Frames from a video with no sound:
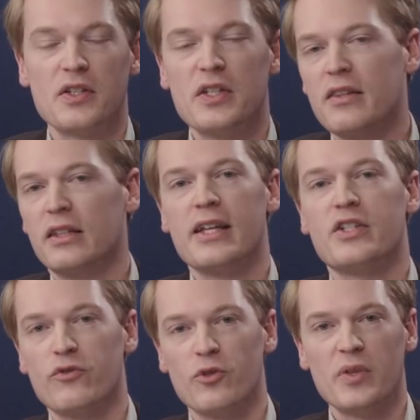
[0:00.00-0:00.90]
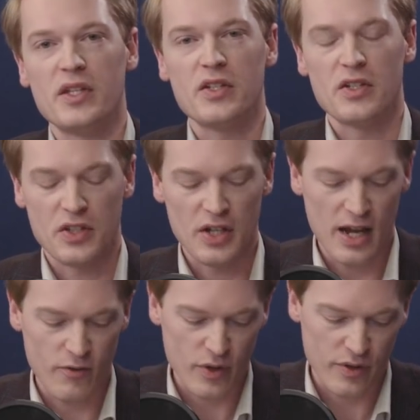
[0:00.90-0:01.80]
And the other lesson from this is that
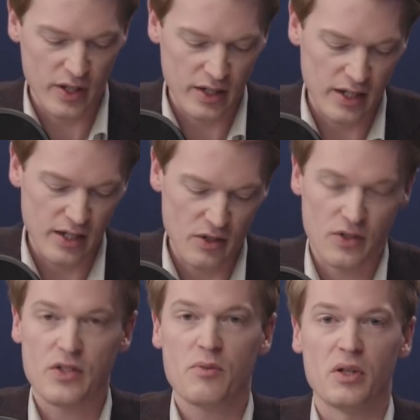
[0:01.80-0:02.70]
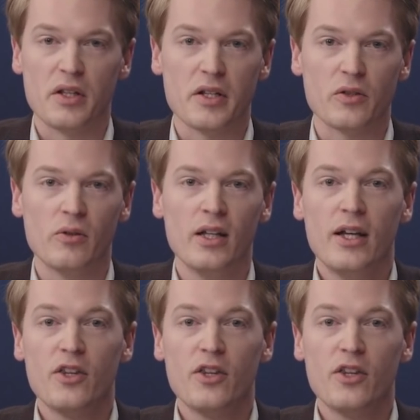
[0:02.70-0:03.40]
everything is political.